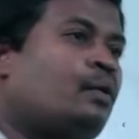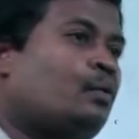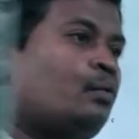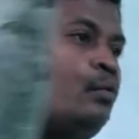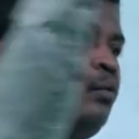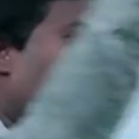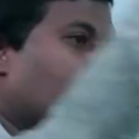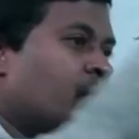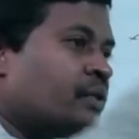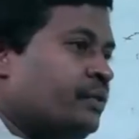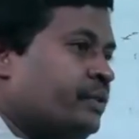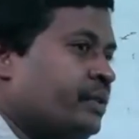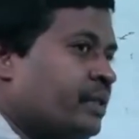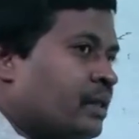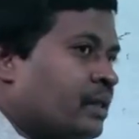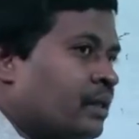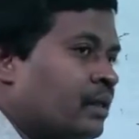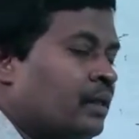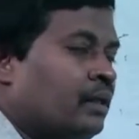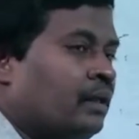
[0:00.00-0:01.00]
towards
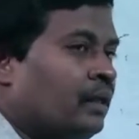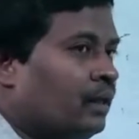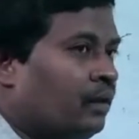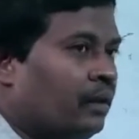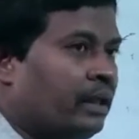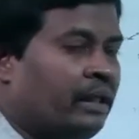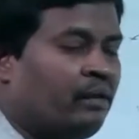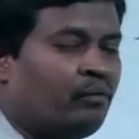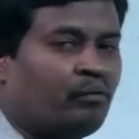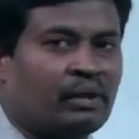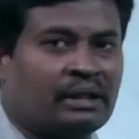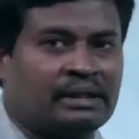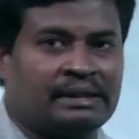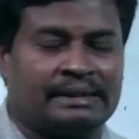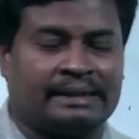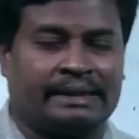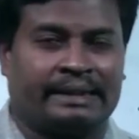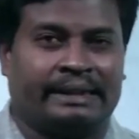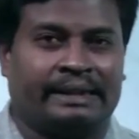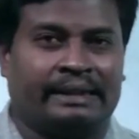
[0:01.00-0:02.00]
the one
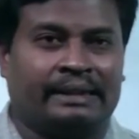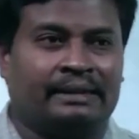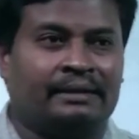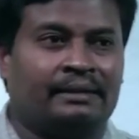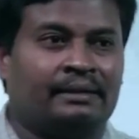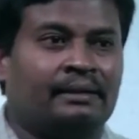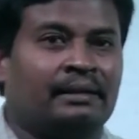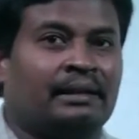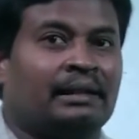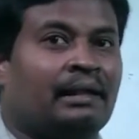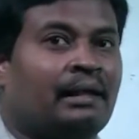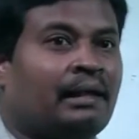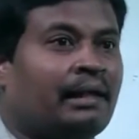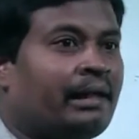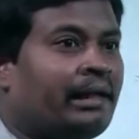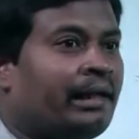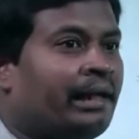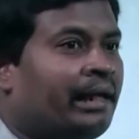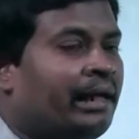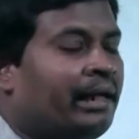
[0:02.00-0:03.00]
side.
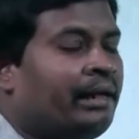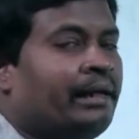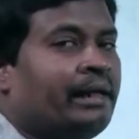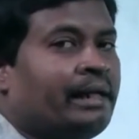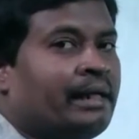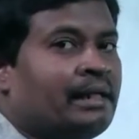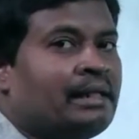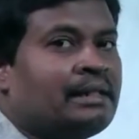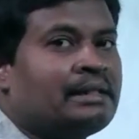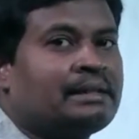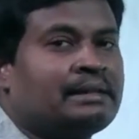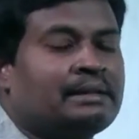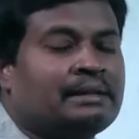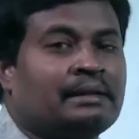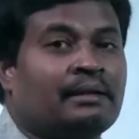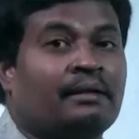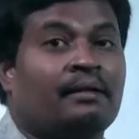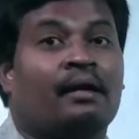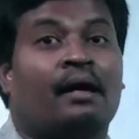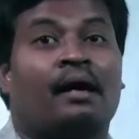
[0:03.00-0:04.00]
Again, it is
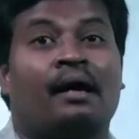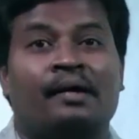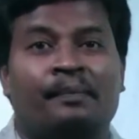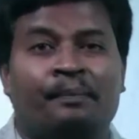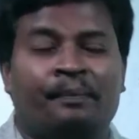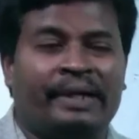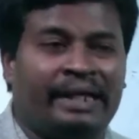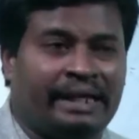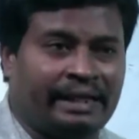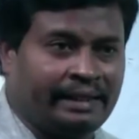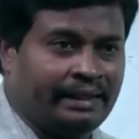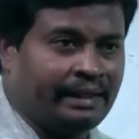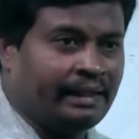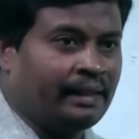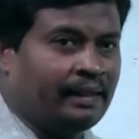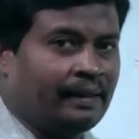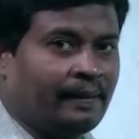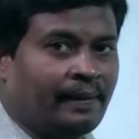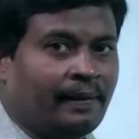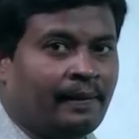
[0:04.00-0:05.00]
not
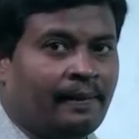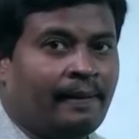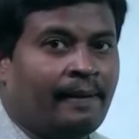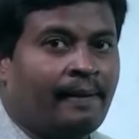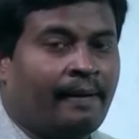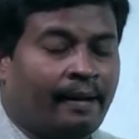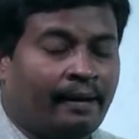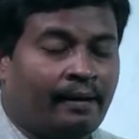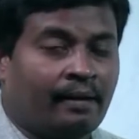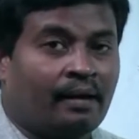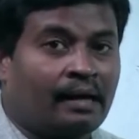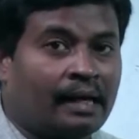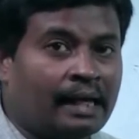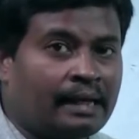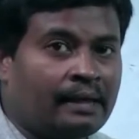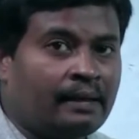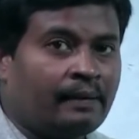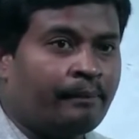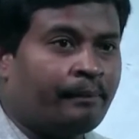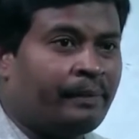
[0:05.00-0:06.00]
breaking.
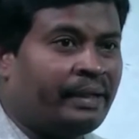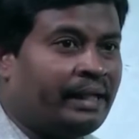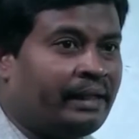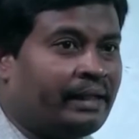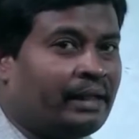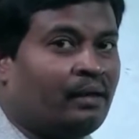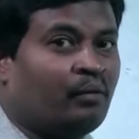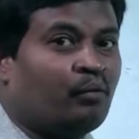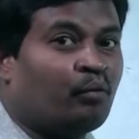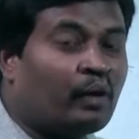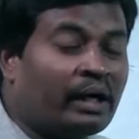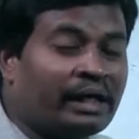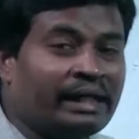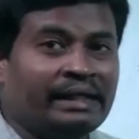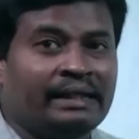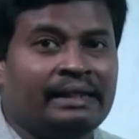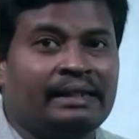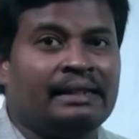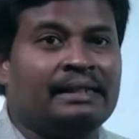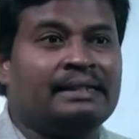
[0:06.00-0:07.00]
Why
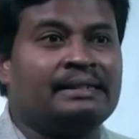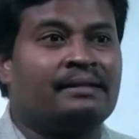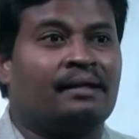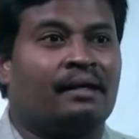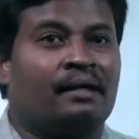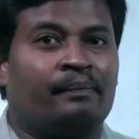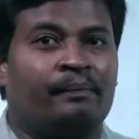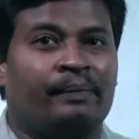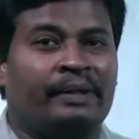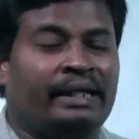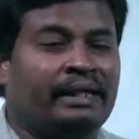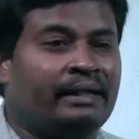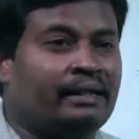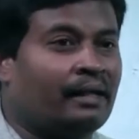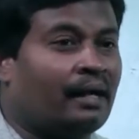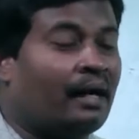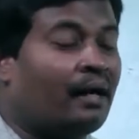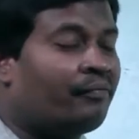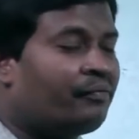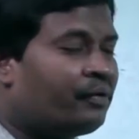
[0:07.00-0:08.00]
it is not
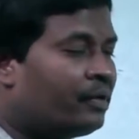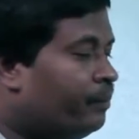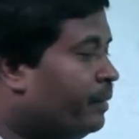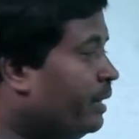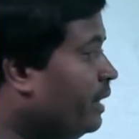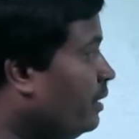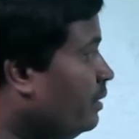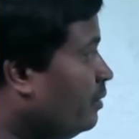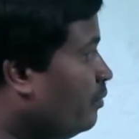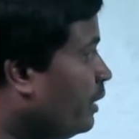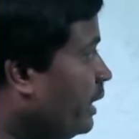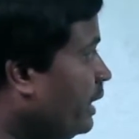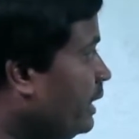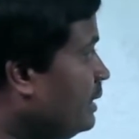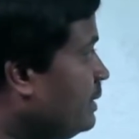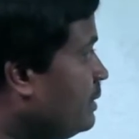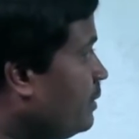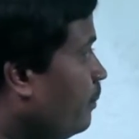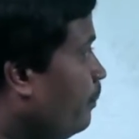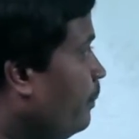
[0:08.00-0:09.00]
breaking? After bending, why
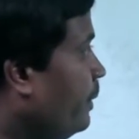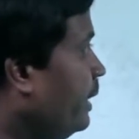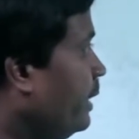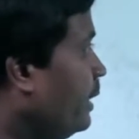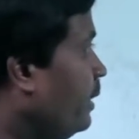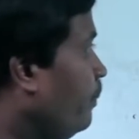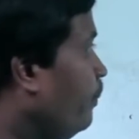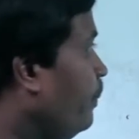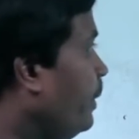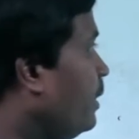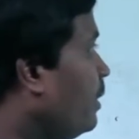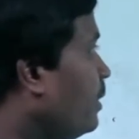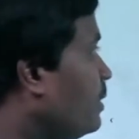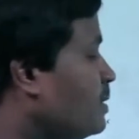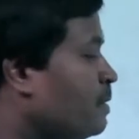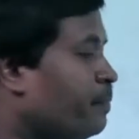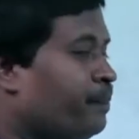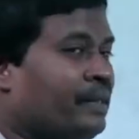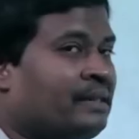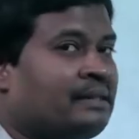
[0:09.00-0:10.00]
it is not breaking? Because
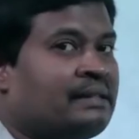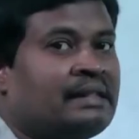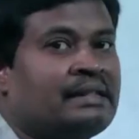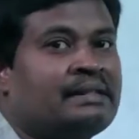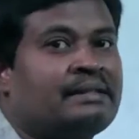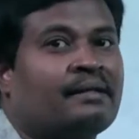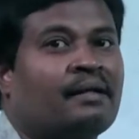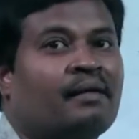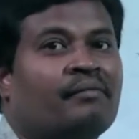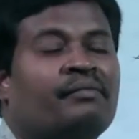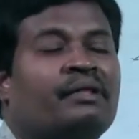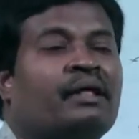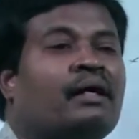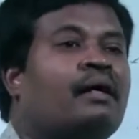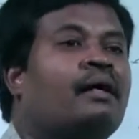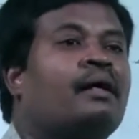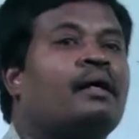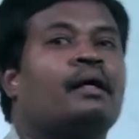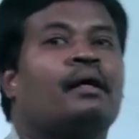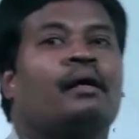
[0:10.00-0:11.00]
the presence of
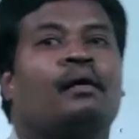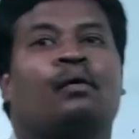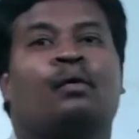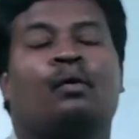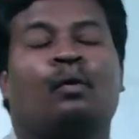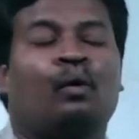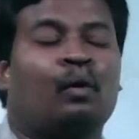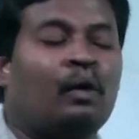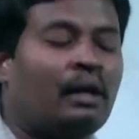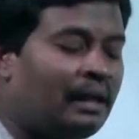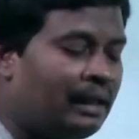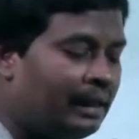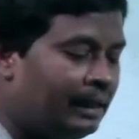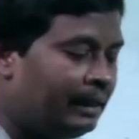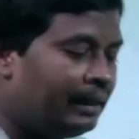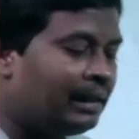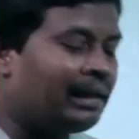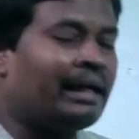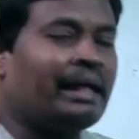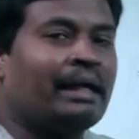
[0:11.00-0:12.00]
the
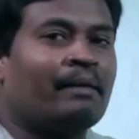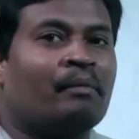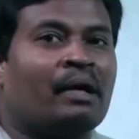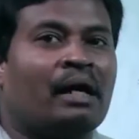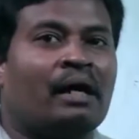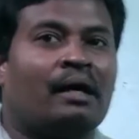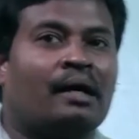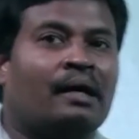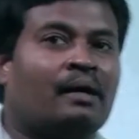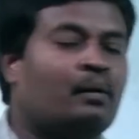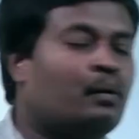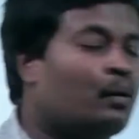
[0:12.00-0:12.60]
collenchyma.